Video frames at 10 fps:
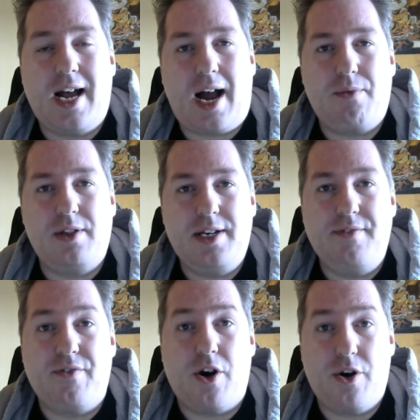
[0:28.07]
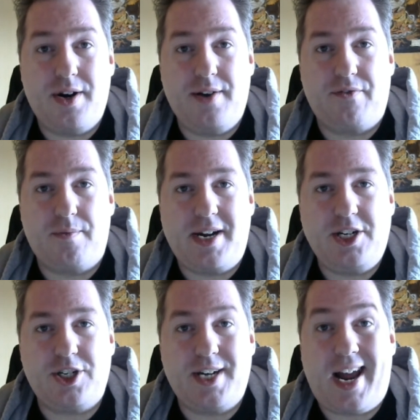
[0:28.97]
I will leave her
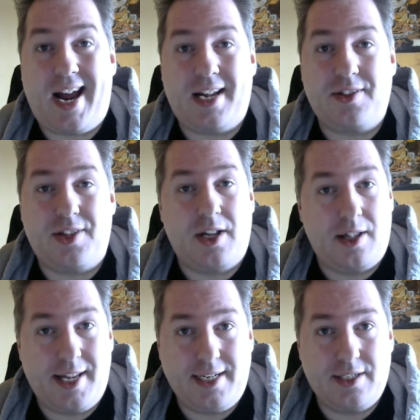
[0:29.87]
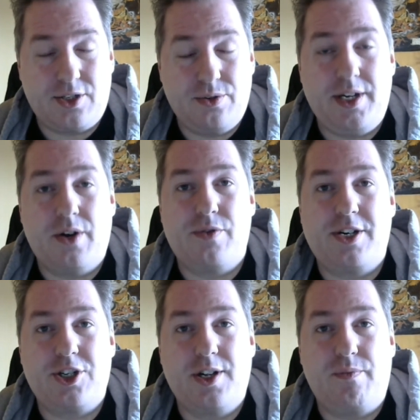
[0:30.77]
information and the links to the
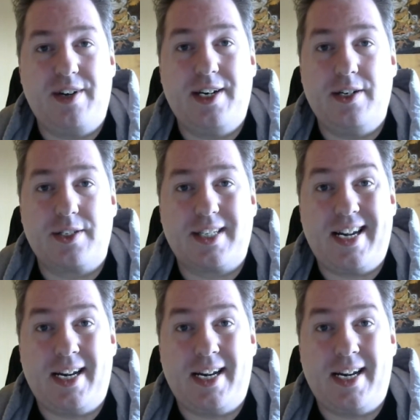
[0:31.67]
original videos